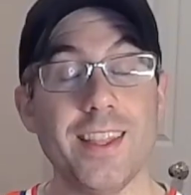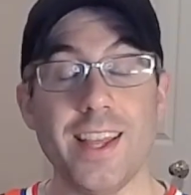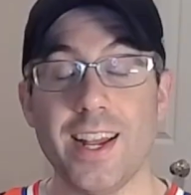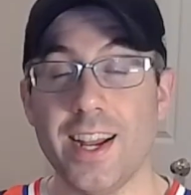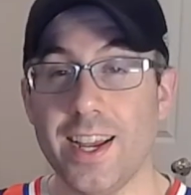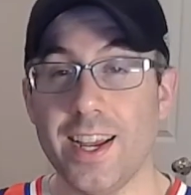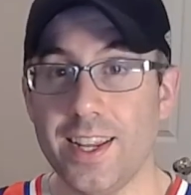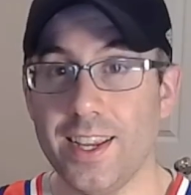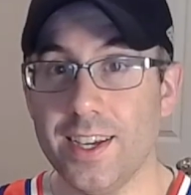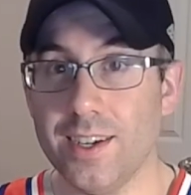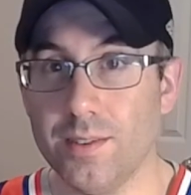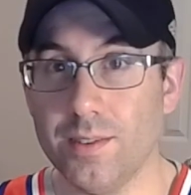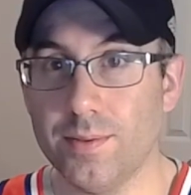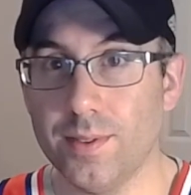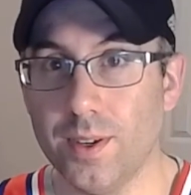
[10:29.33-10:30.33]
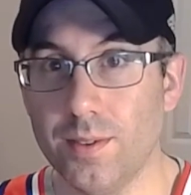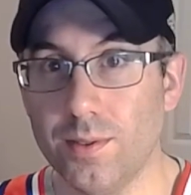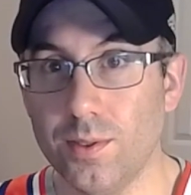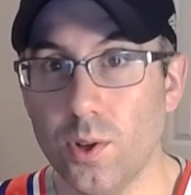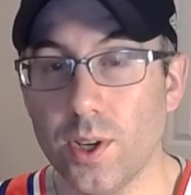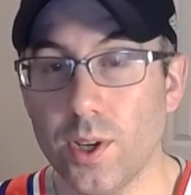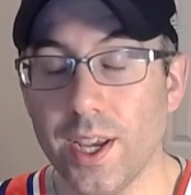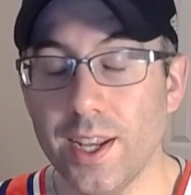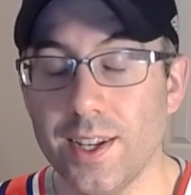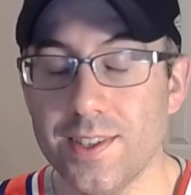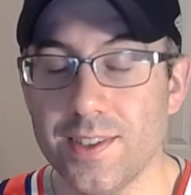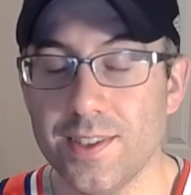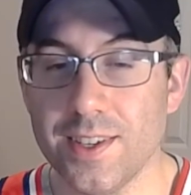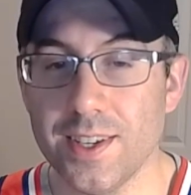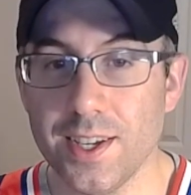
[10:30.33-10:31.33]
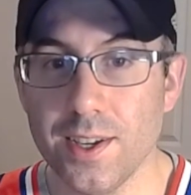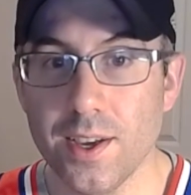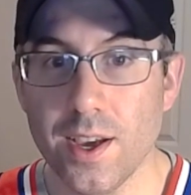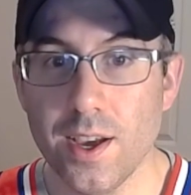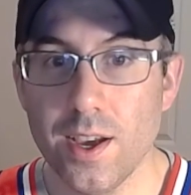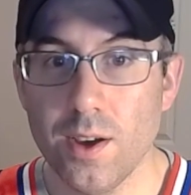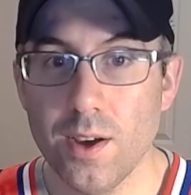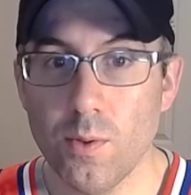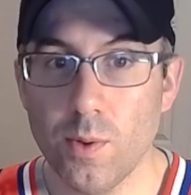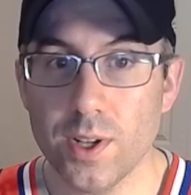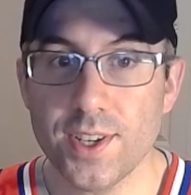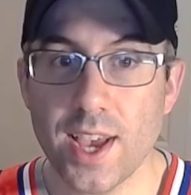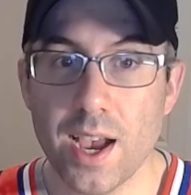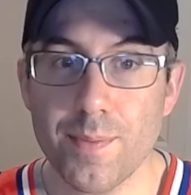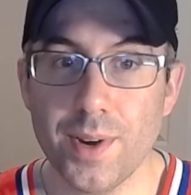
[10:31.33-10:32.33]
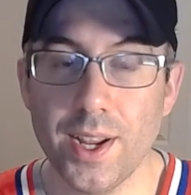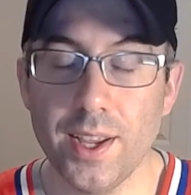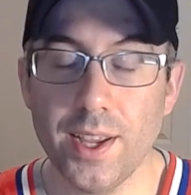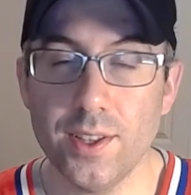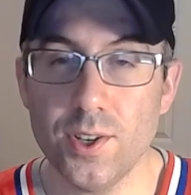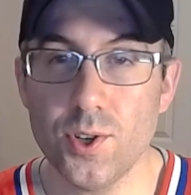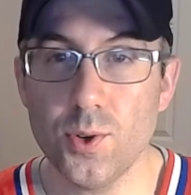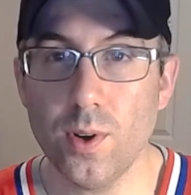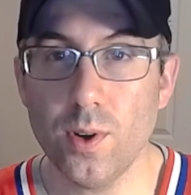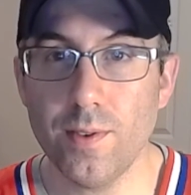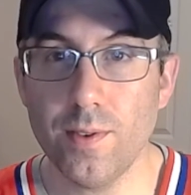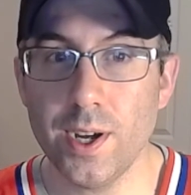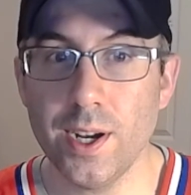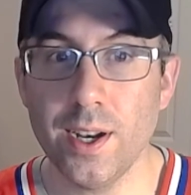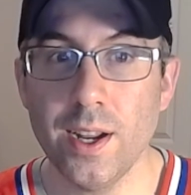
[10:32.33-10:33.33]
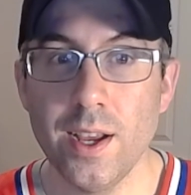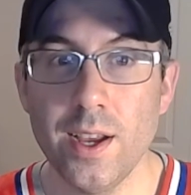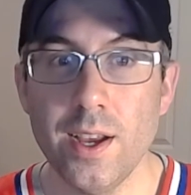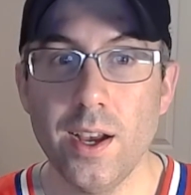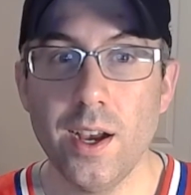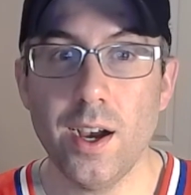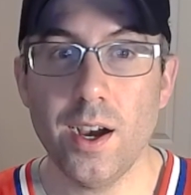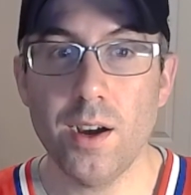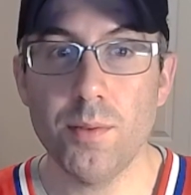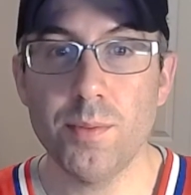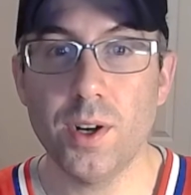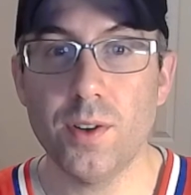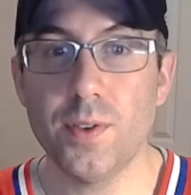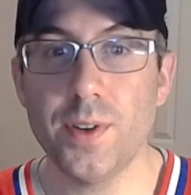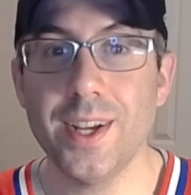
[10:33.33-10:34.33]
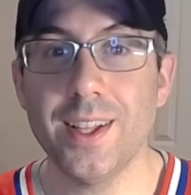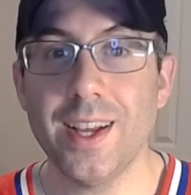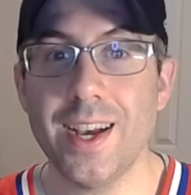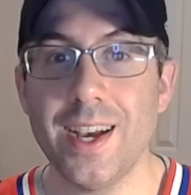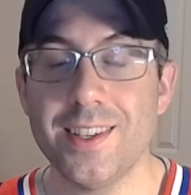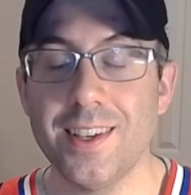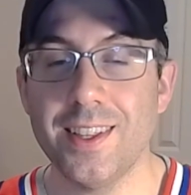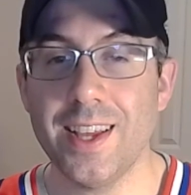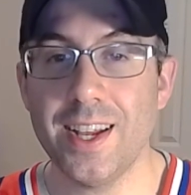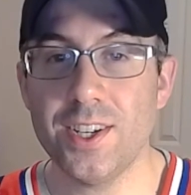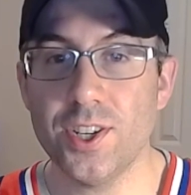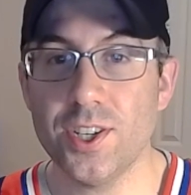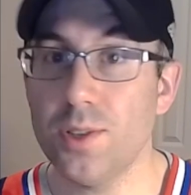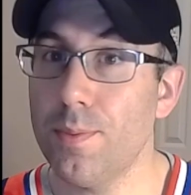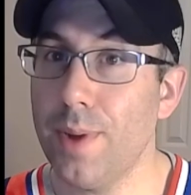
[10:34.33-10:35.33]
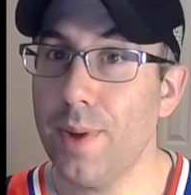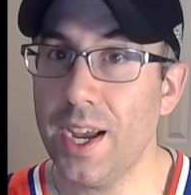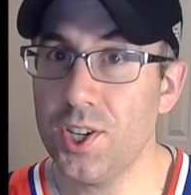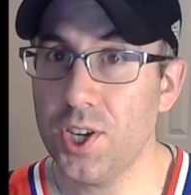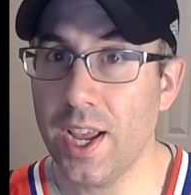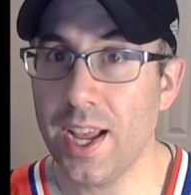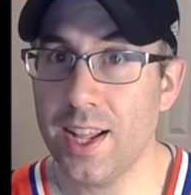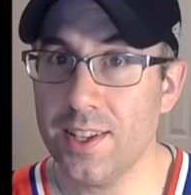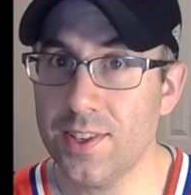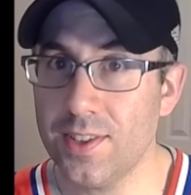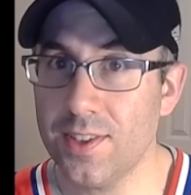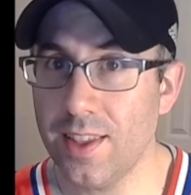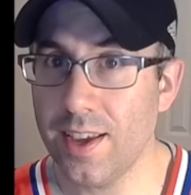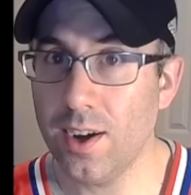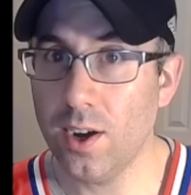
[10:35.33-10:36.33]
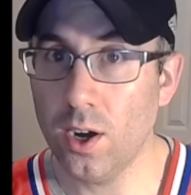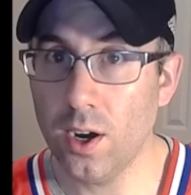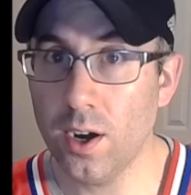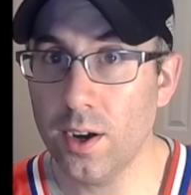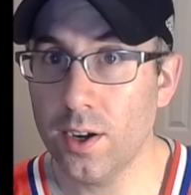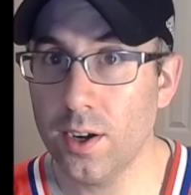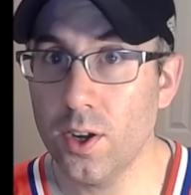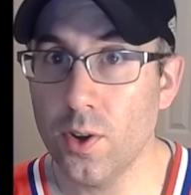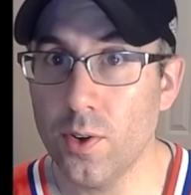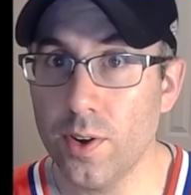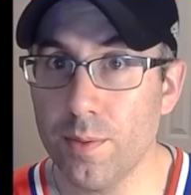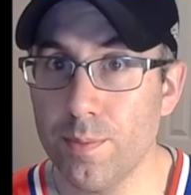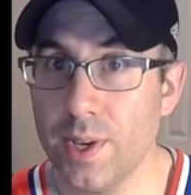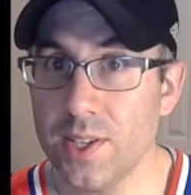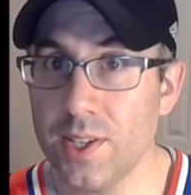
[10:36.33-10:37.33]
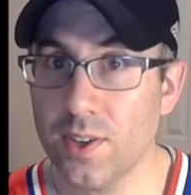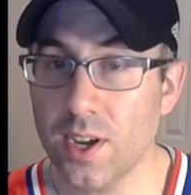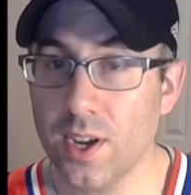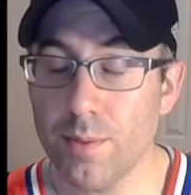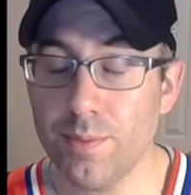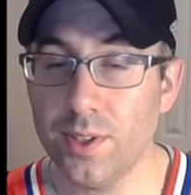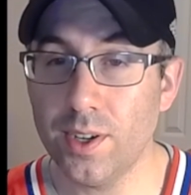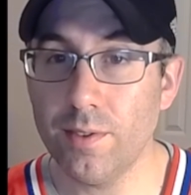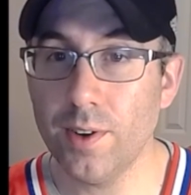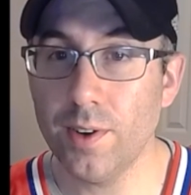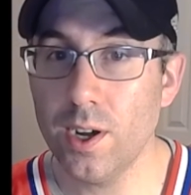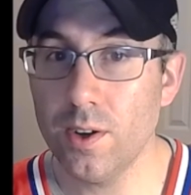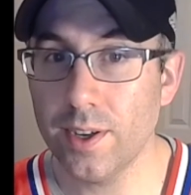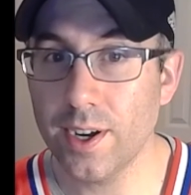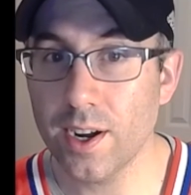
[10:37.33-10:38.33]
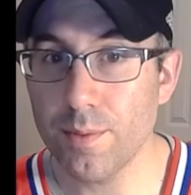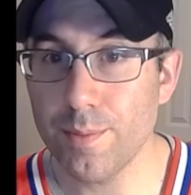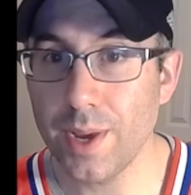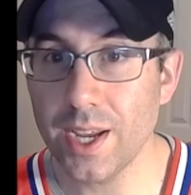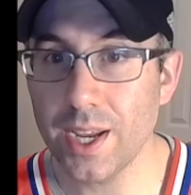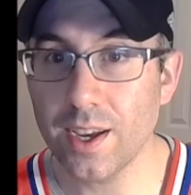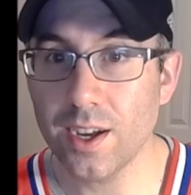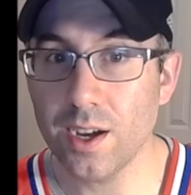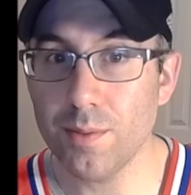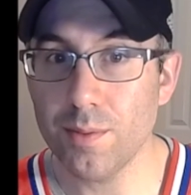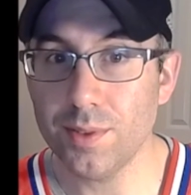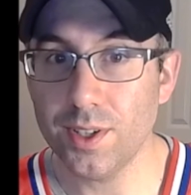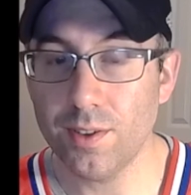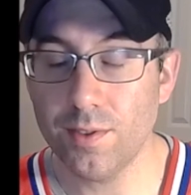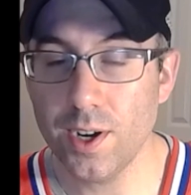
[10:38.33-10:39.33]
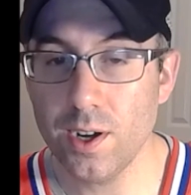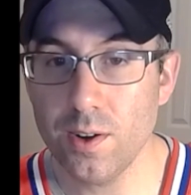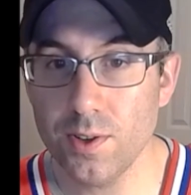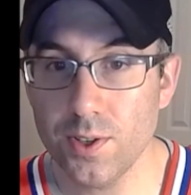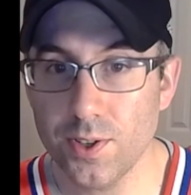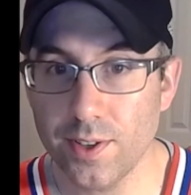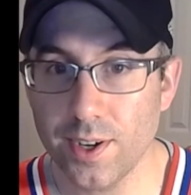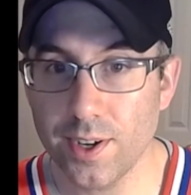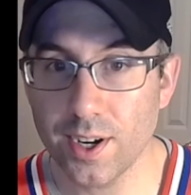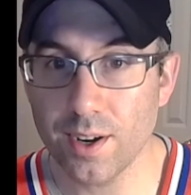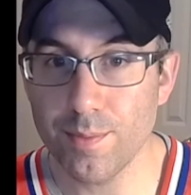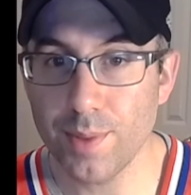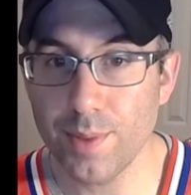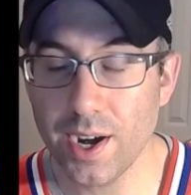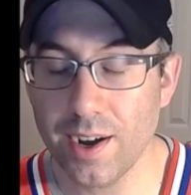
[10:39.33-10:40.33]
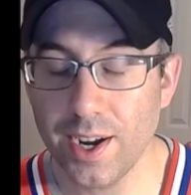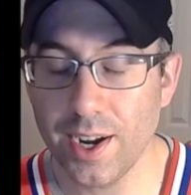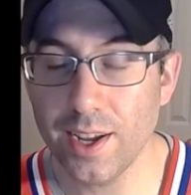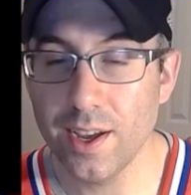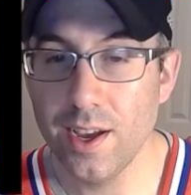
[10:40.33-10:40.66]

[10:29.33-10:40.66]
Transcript: that idea of looking to see what's happening in the short run, but realizing that just by chance they are going to miss a couple in a row, they're going to make a couple in a row, so they're comparing,